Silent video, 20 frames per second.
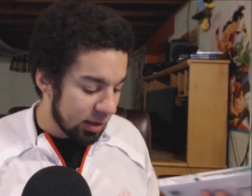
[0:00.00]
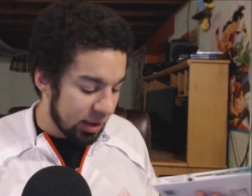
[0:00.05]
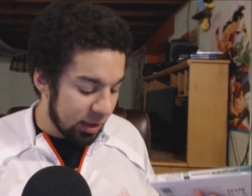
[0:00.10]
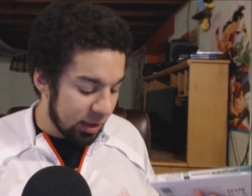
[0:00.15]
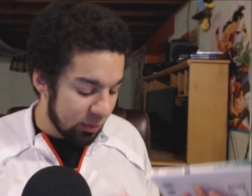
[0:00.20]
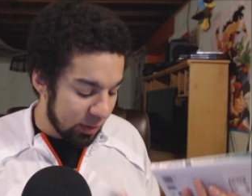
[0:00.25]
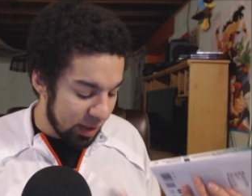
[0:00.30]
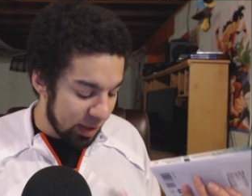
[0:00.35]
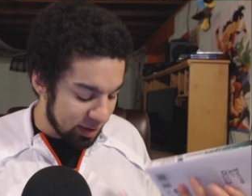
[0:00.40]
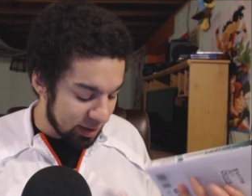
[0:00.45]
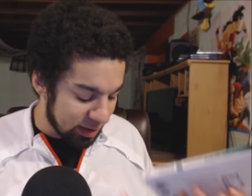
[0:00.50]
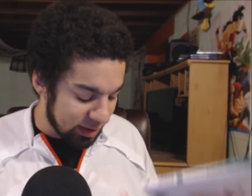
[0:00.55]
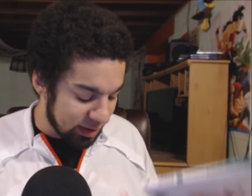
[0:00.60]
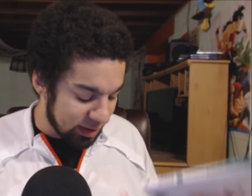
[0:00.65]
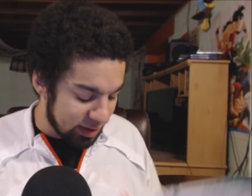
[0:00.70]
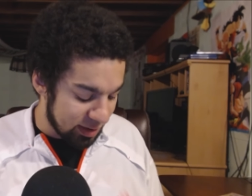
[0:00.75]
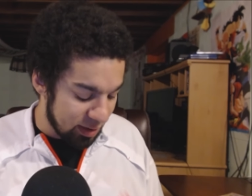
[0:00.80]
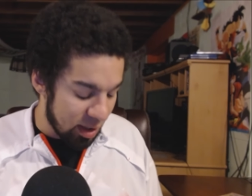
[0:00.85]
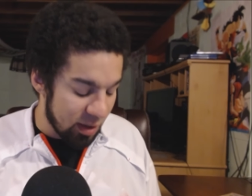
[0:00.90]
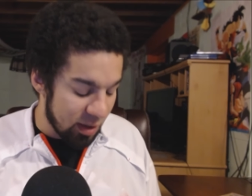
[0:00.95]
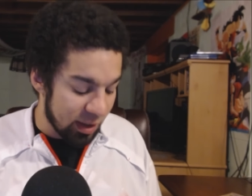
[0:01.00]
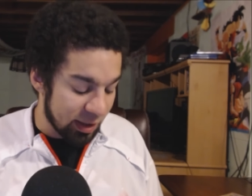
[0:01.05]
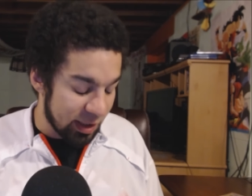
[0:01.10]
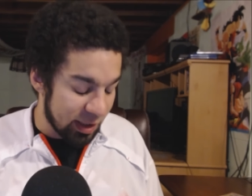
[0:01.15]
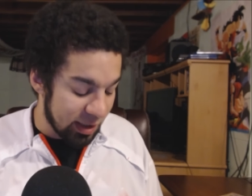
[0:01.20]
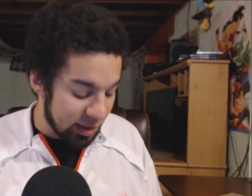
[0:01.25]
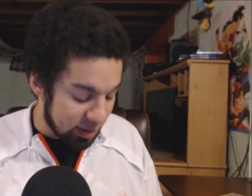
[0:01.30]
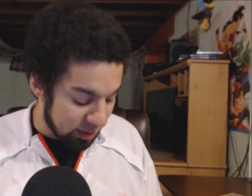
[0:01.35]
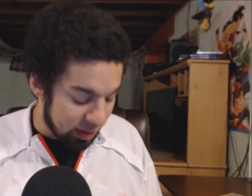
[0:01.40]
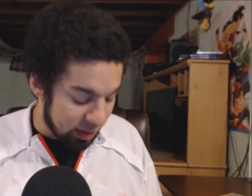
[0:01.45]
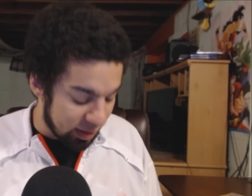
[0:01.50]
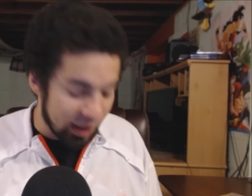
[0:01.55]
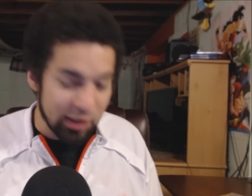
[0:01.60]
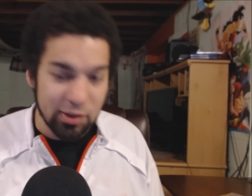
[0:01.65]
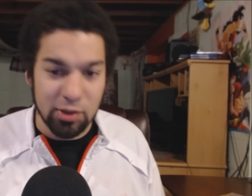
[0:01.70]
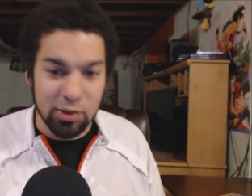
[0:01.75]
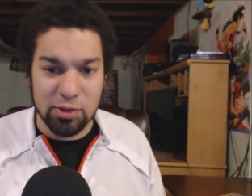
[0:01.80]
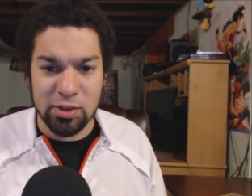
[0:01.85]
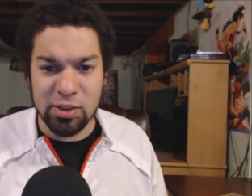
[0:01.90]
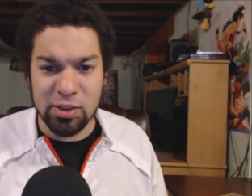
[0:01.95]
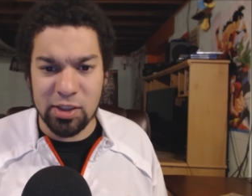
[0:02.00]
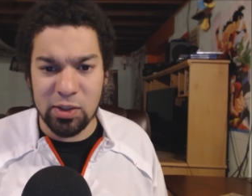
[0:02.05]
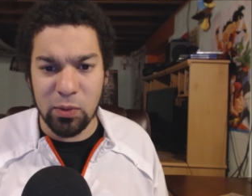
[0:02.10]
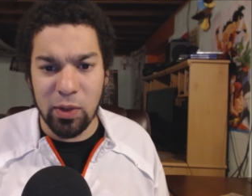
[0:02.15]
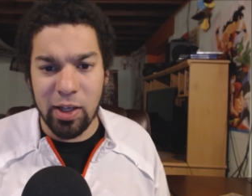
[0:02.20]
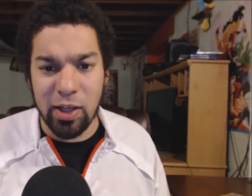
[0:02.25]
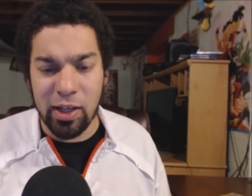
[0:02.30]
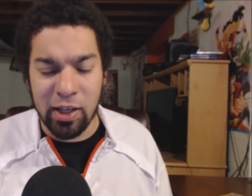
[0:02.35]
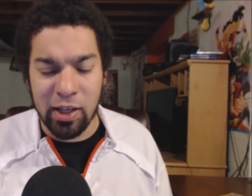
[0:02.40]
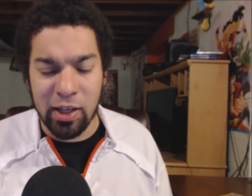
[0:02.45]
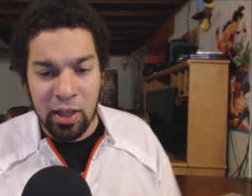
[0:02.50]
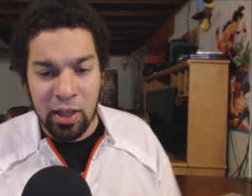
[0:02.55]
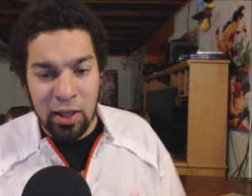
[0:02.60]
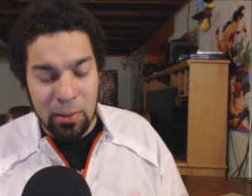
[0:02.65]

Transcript: we actually know that Kirito kind of loses his way,